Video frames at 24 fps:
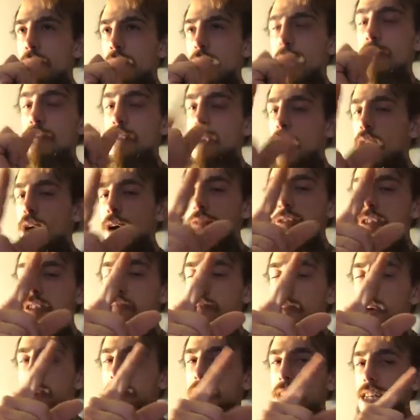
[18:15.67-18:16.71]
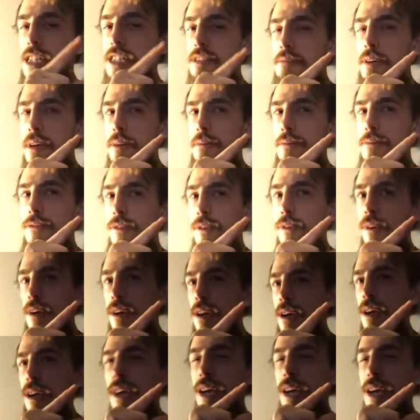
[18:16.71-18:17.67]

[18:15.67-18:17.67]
but I know I've smelt that smell before,